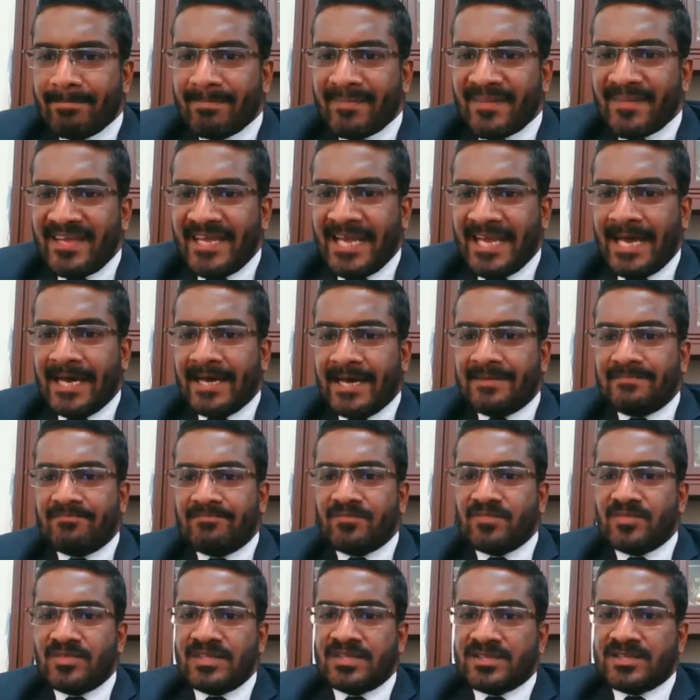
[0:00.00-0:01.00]
yeah,
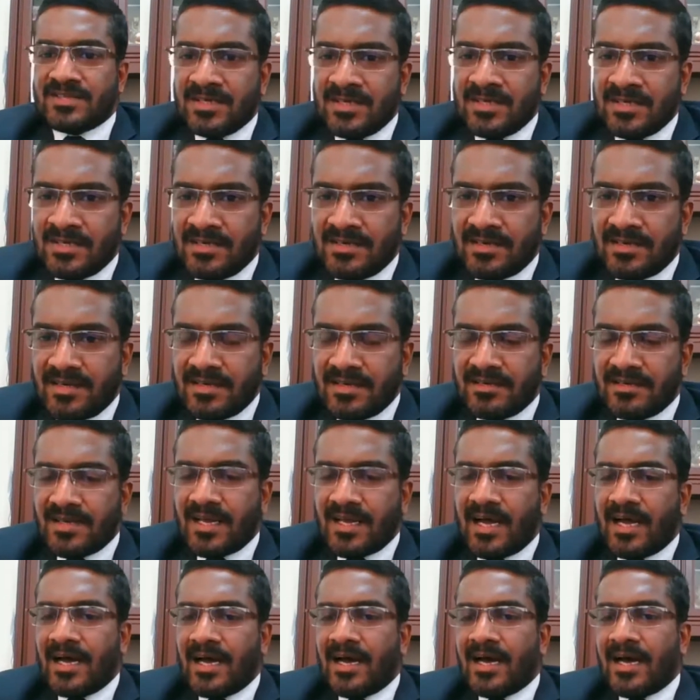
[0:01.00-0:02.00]
so
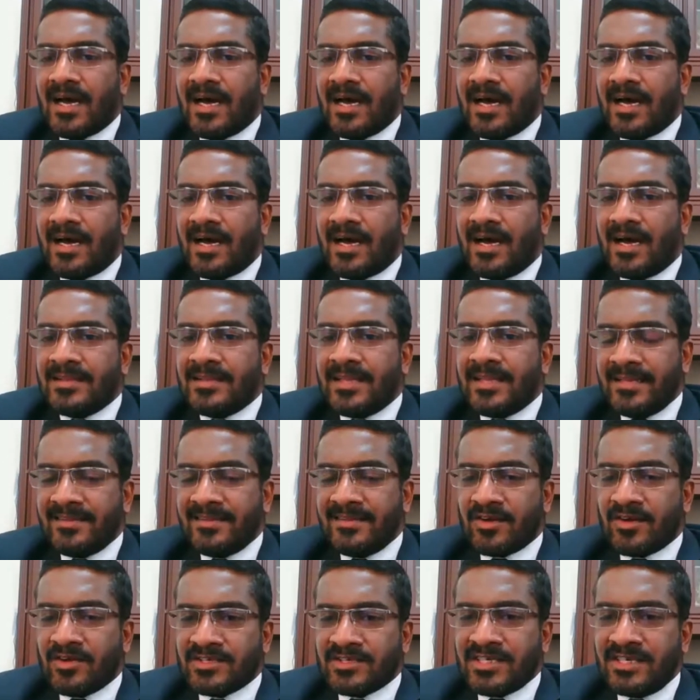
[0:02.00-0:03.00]
there is
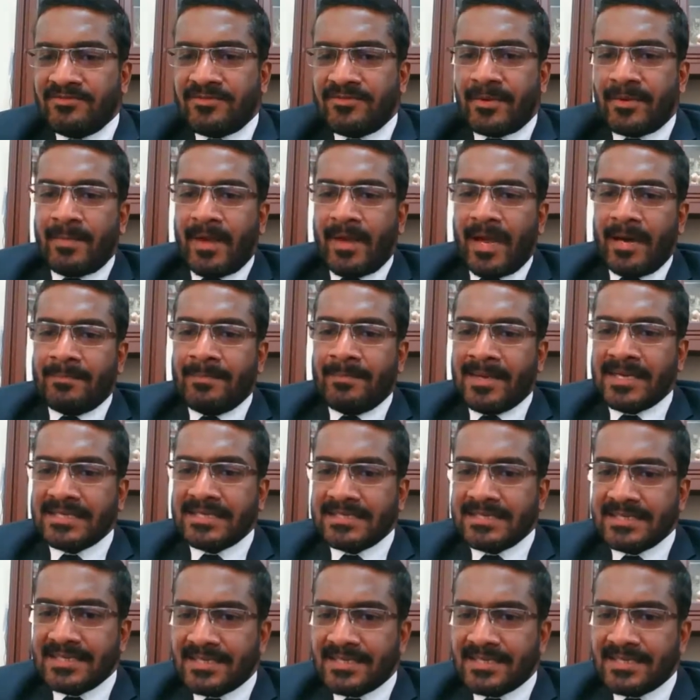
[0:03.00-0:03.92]
a question from Amrit.